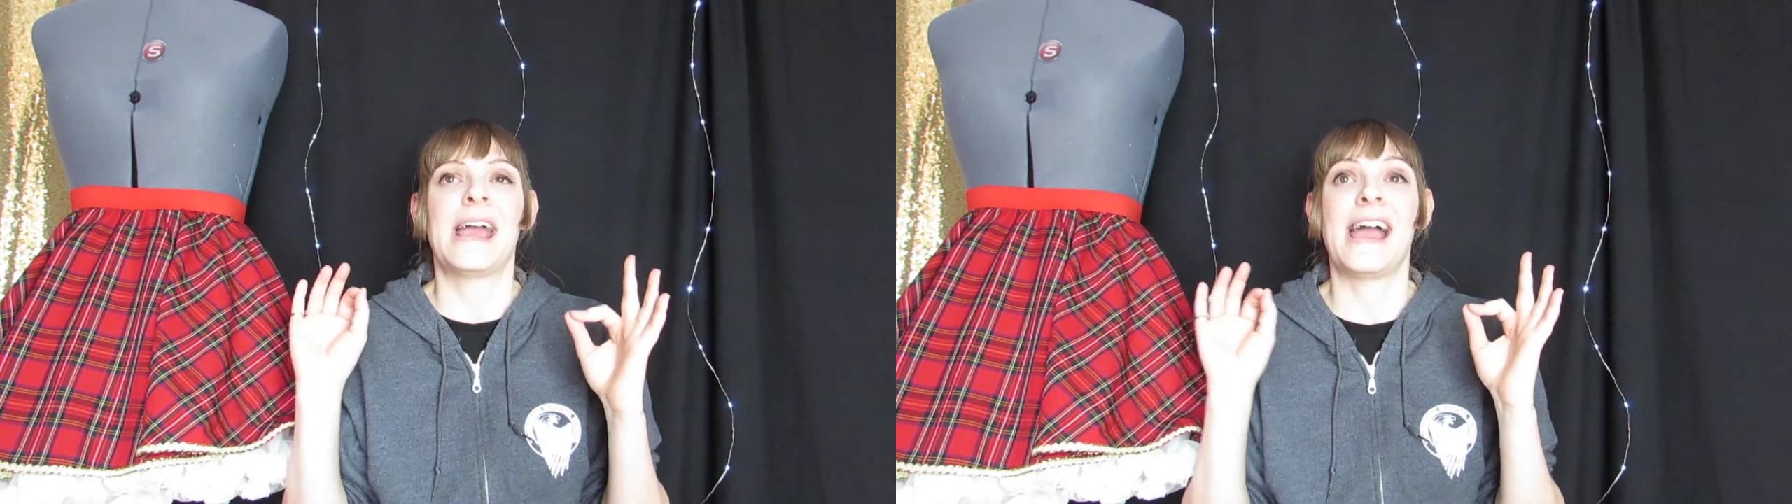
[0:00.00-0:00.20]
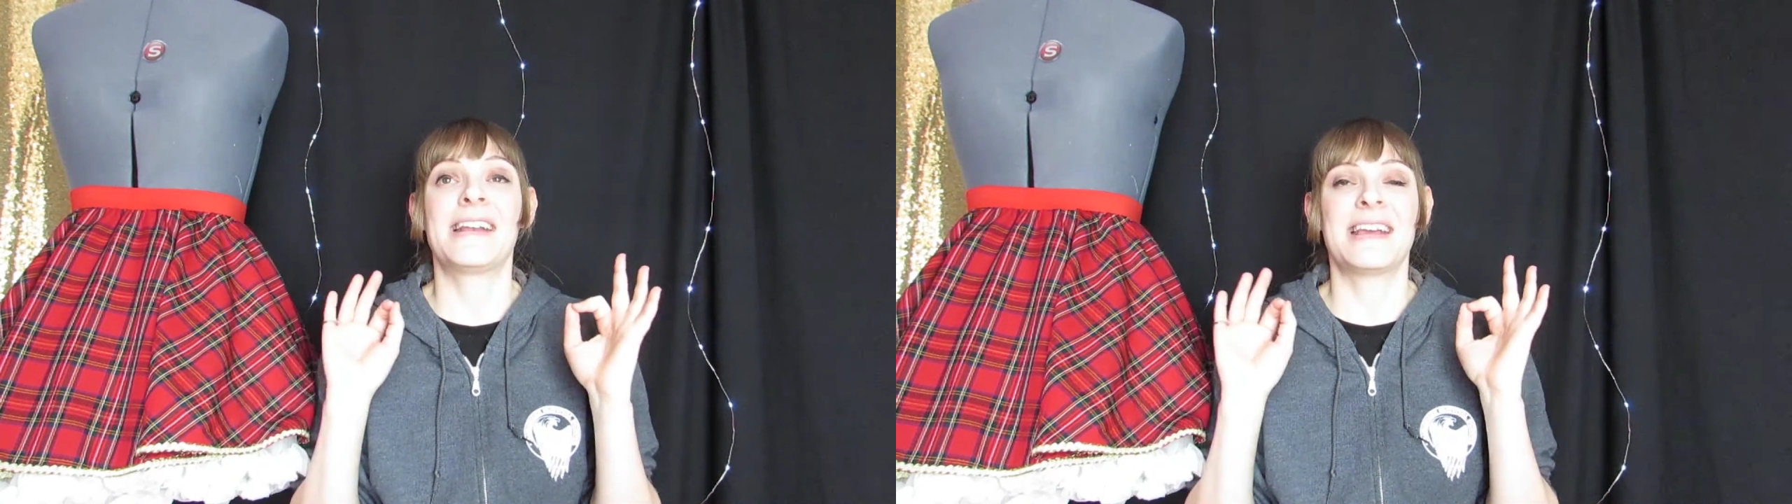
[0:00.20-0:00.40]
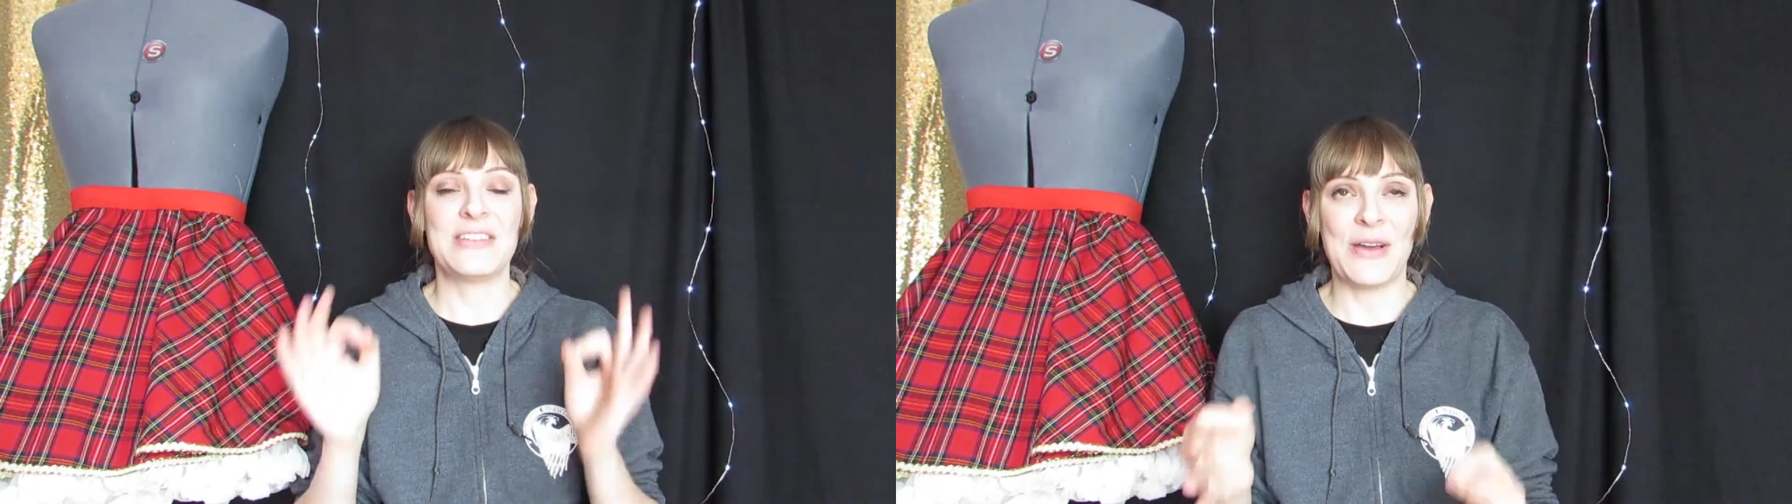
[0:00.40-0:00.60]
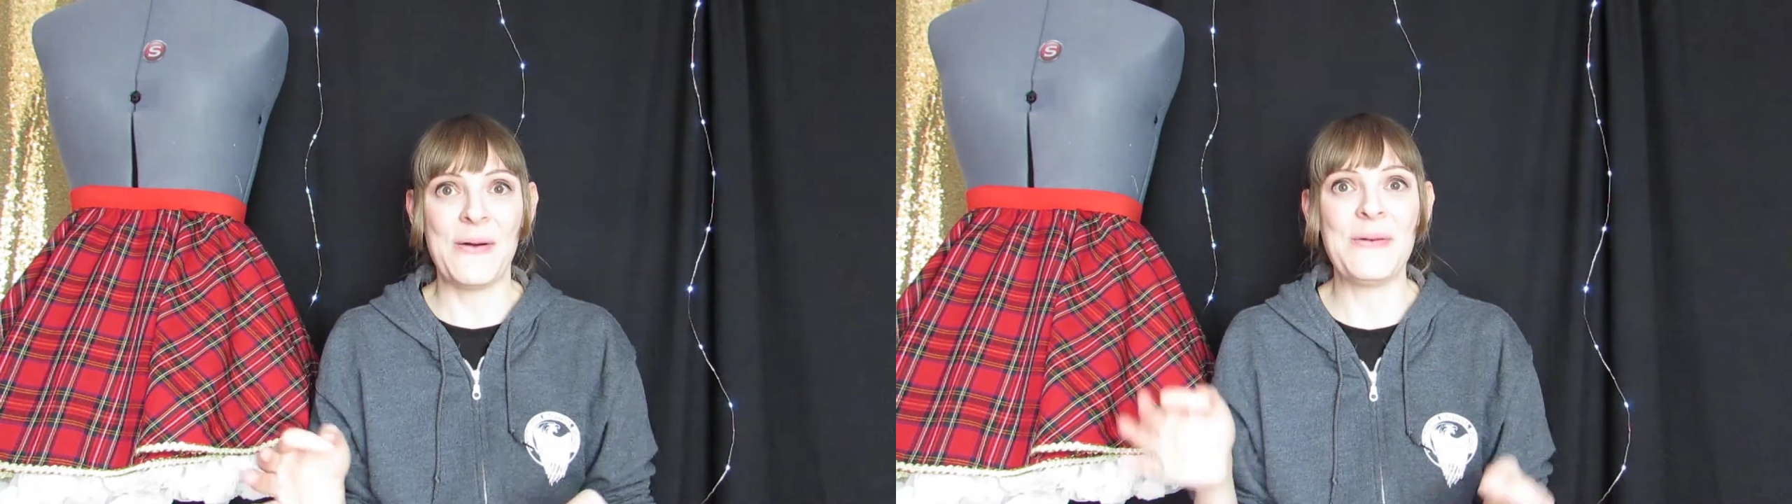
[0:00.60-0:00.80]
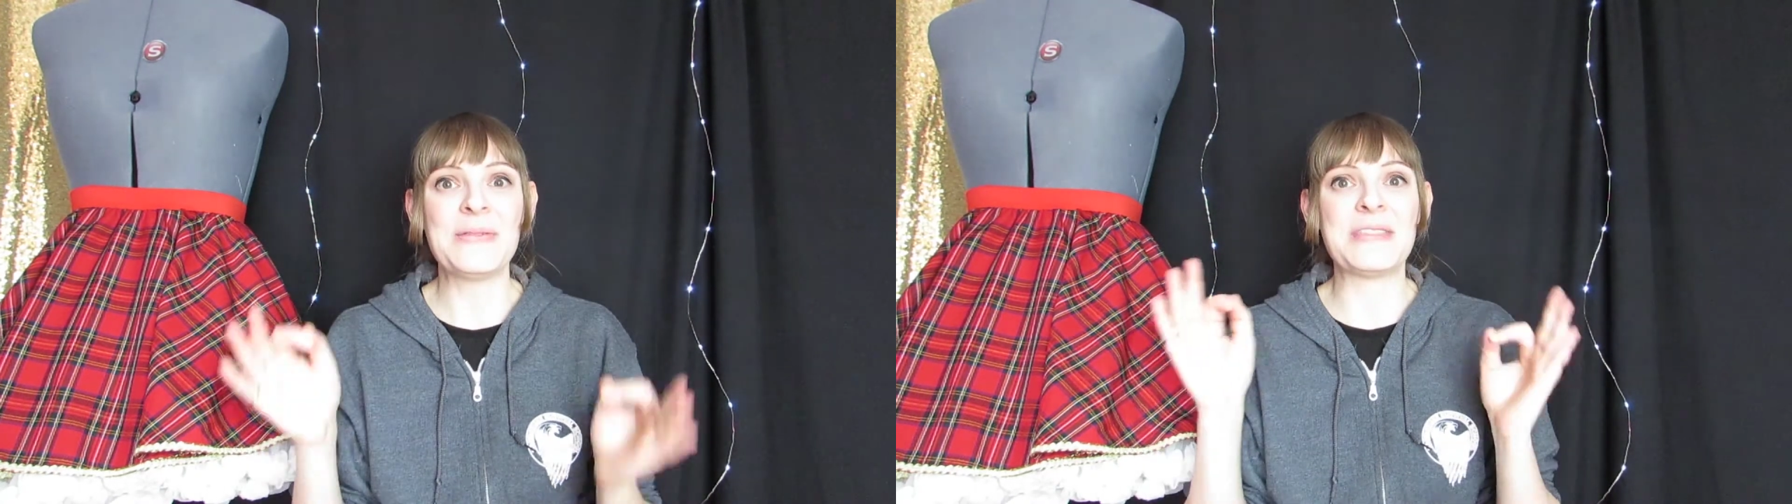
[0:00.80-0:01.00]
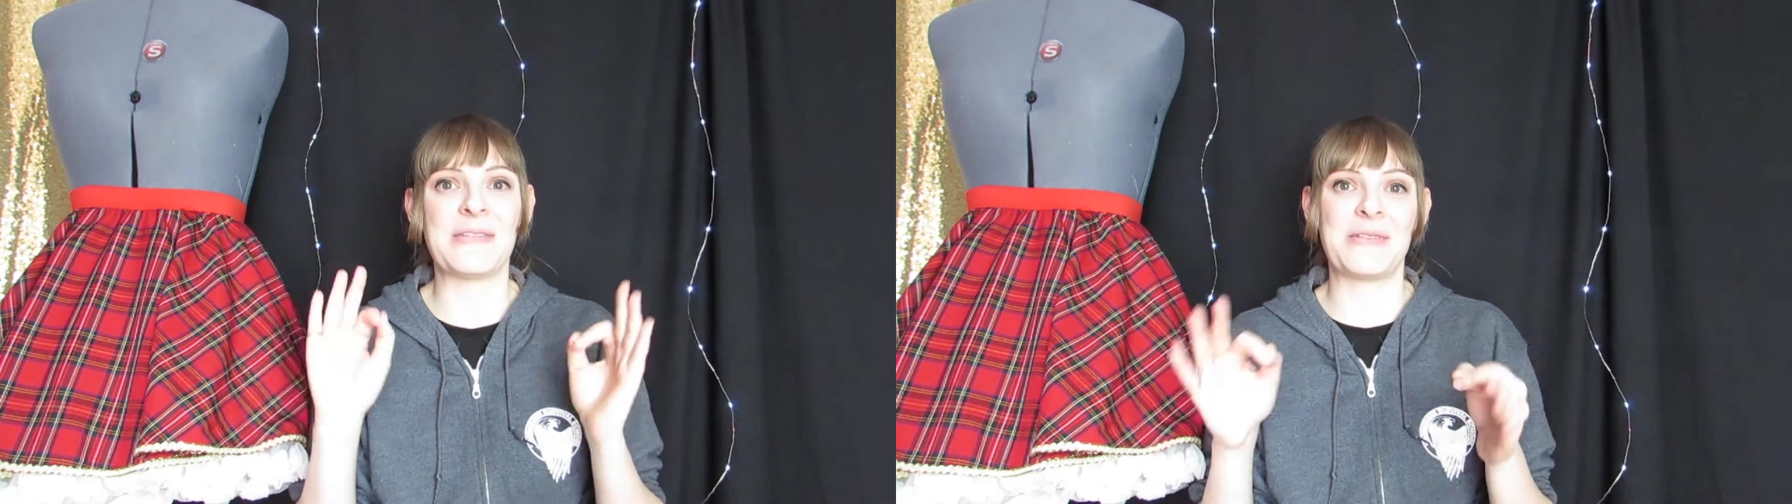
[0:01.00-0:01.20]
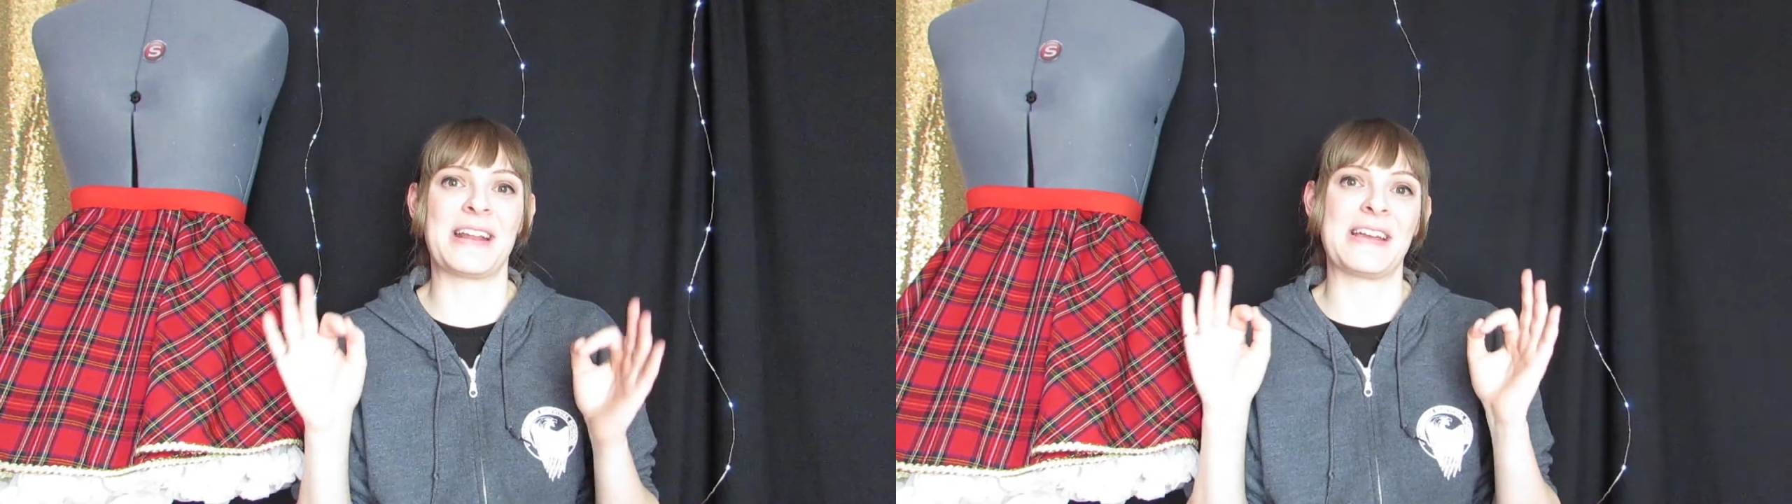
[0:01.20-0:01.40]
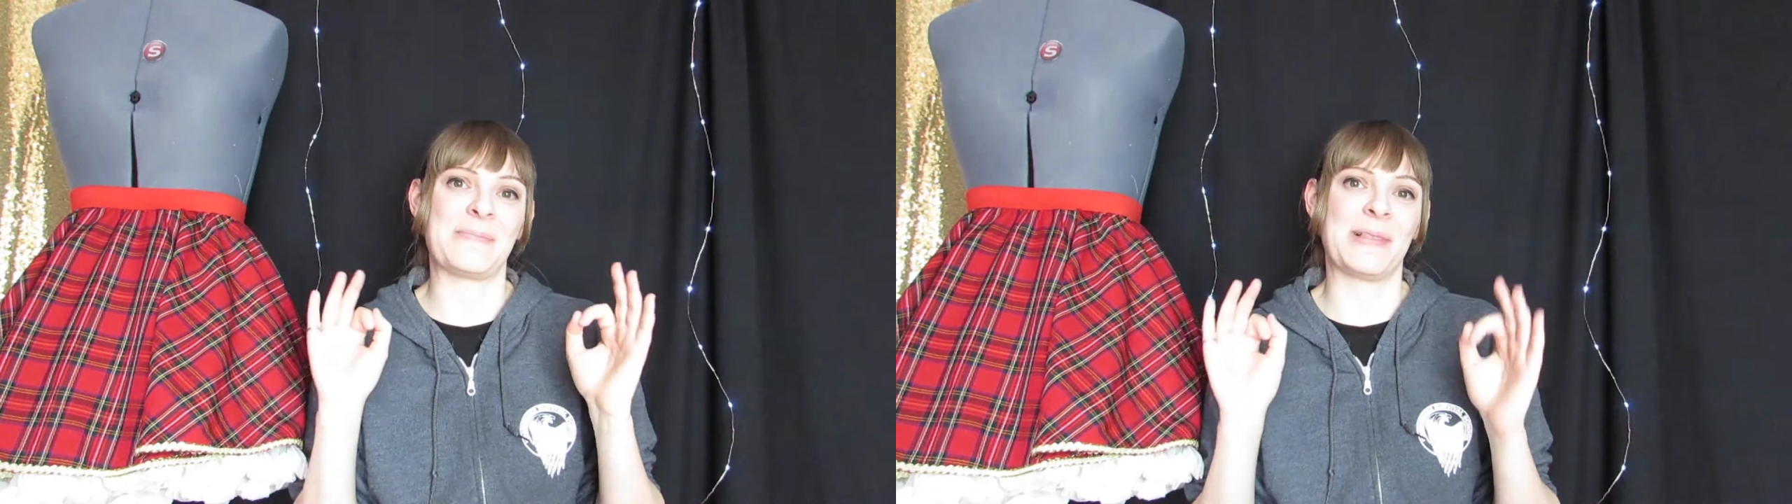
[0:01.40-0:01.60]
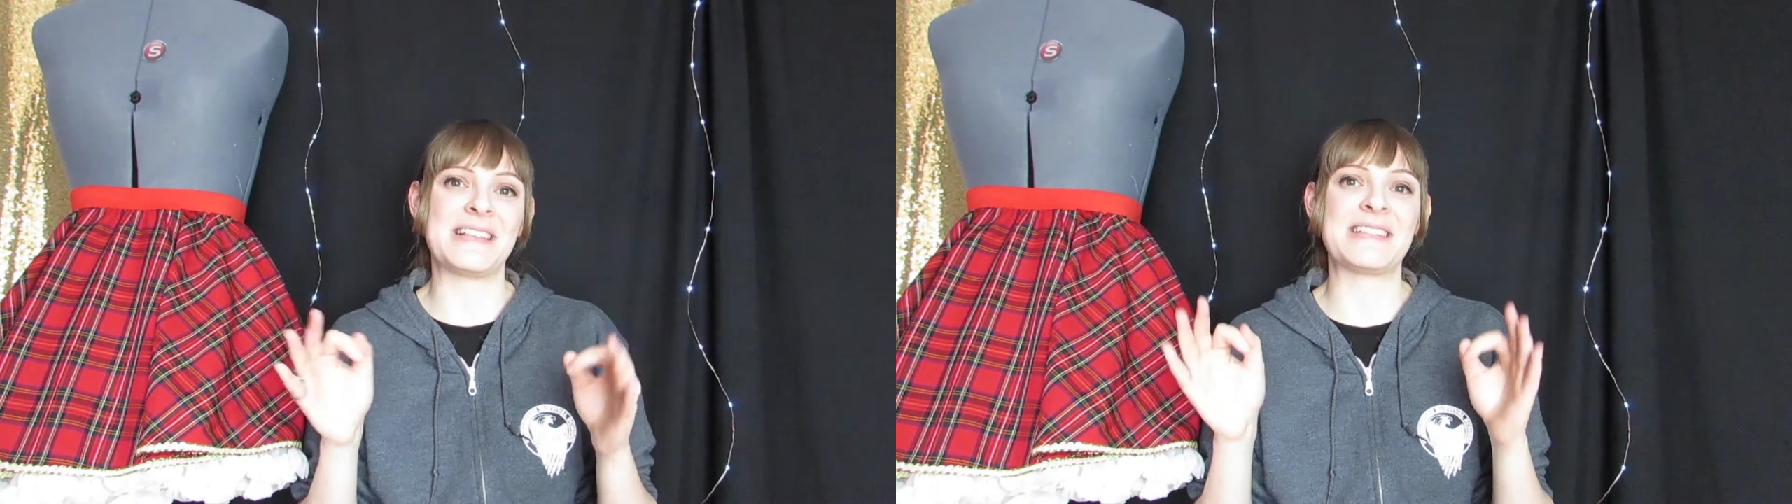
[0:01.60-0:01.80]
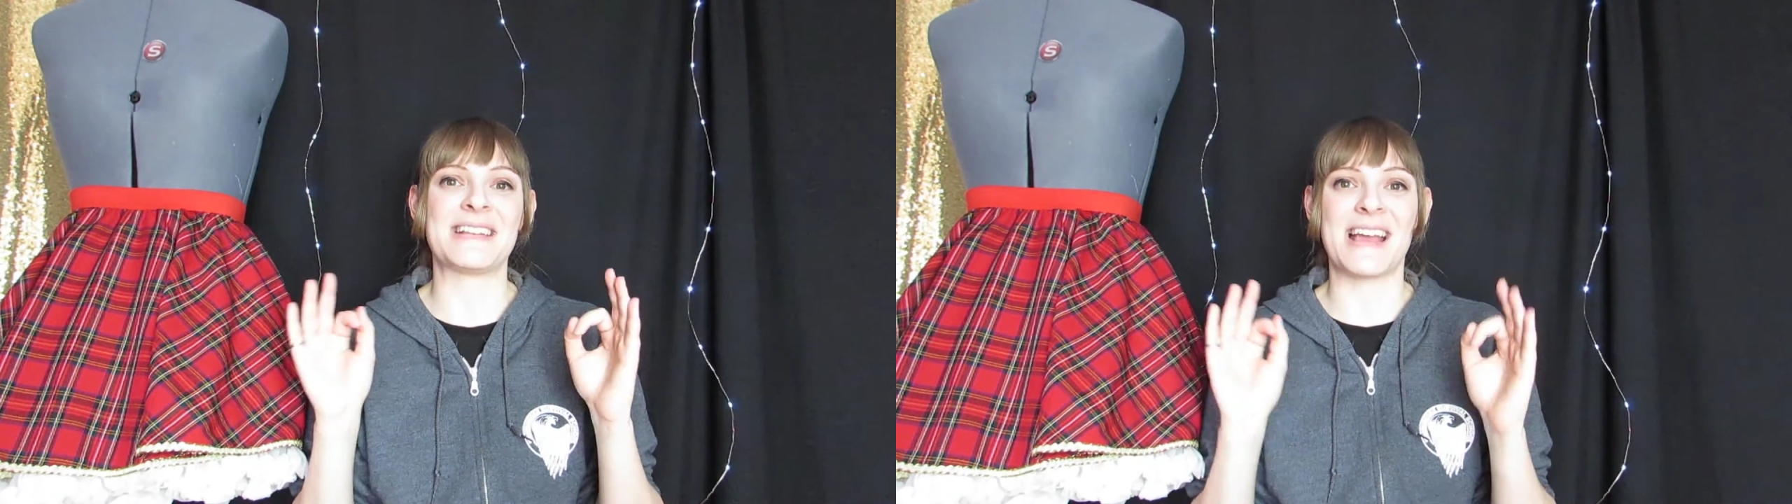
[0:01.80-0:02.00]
And I know that when I place it